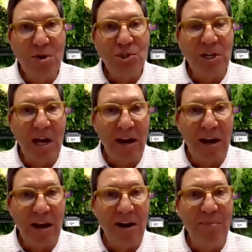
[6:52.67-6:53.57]
she got
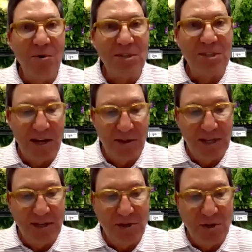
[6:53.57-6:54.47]
on a boat and sailed
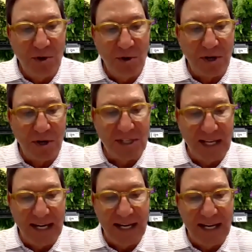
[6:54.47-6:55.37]
into New York City.